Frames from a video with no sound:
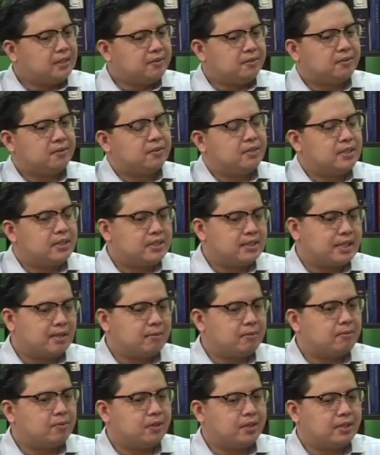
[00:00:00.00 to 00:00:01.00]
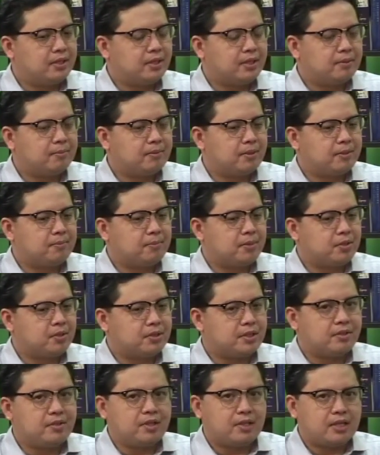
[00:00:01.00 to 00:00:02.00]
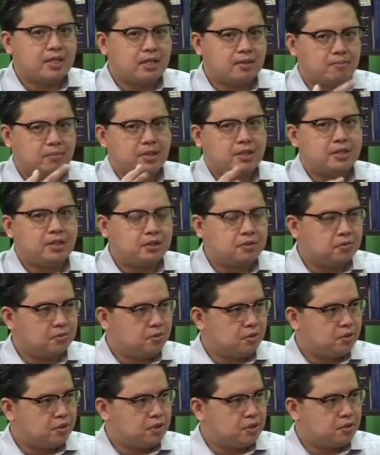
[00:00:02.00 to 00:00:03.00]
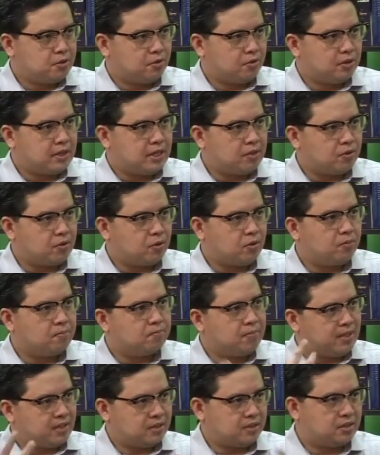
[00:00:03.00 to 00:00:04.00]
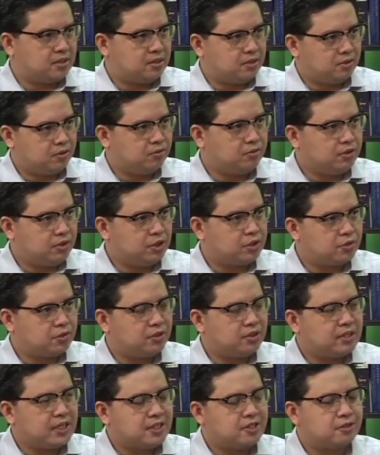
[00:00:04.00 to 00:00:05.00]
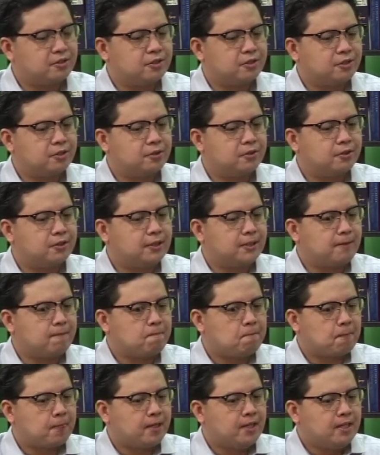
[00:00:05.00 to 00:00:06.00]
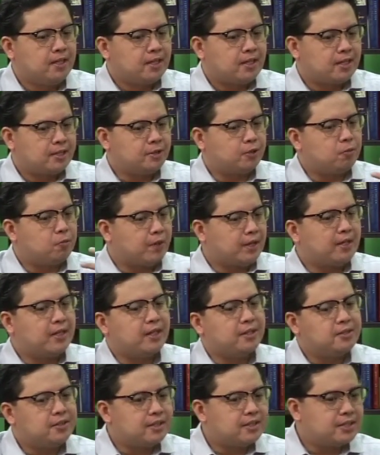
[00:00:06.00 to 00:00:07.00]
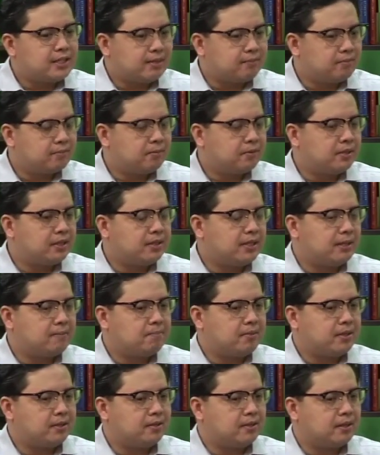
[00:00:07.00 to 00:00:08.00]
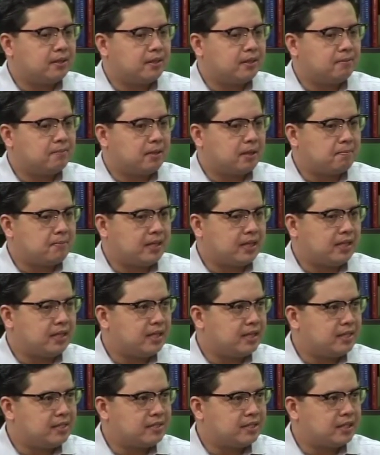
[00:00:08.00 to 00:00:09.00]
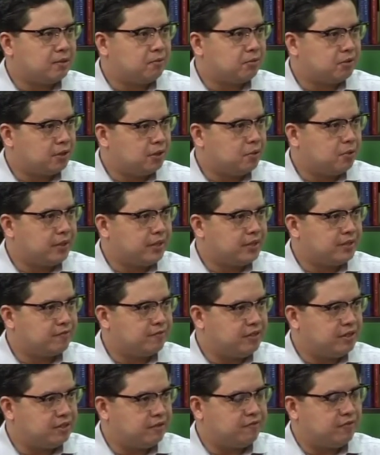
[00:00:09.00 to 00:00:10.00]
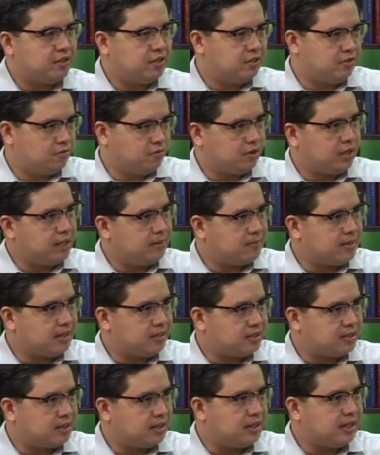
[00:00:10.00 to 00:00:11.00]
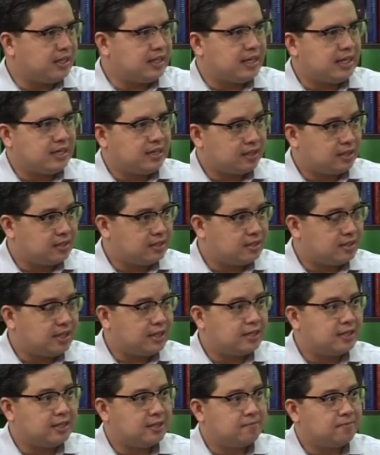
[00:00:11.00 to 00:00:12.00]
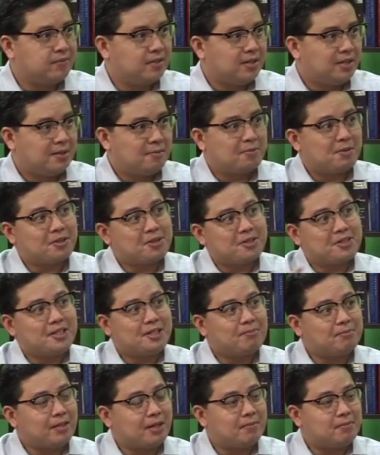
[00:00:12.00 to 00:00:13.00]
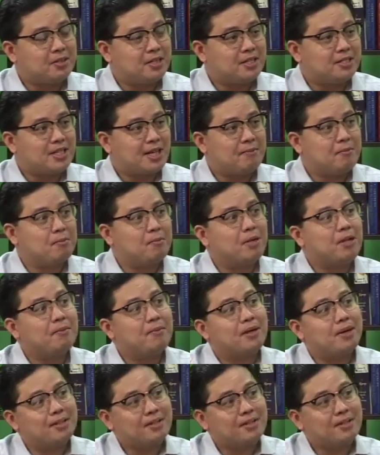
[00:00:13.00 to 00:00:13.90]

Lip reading: yung sinasabi mo ngayon eh, because I think na-appreciate yung audience yung gano'ng ka-complex yung issue ng national security. Kasi on one hand, sinasabi mo na dapat makipag-alliance tayo with the US vis-a-vis yung claim natin sa kalayaan against China. Yes. Pero at the same time, sinasabi mo naman